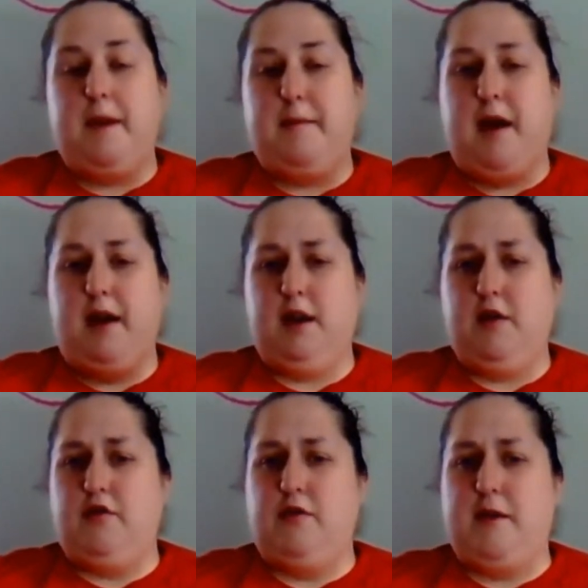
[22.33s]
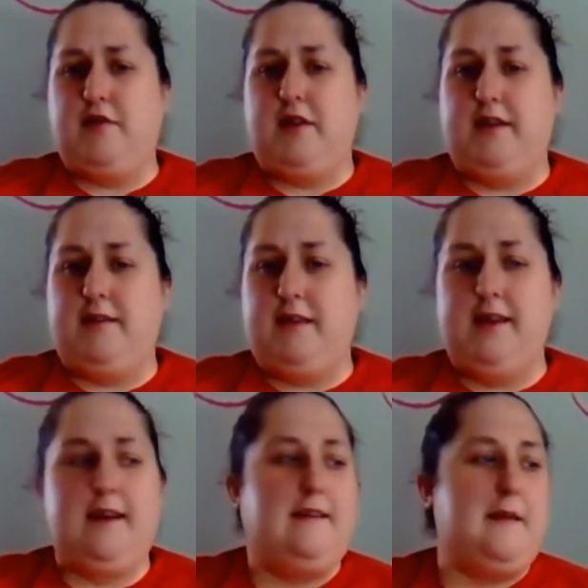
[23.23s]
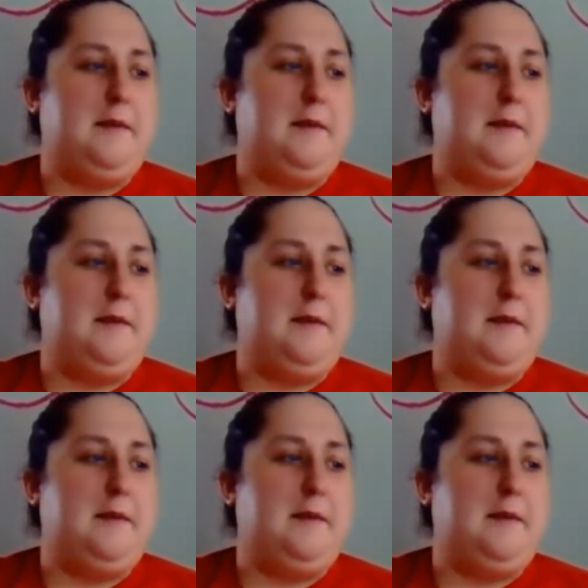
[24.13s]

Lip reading: I'm not going to go too much into these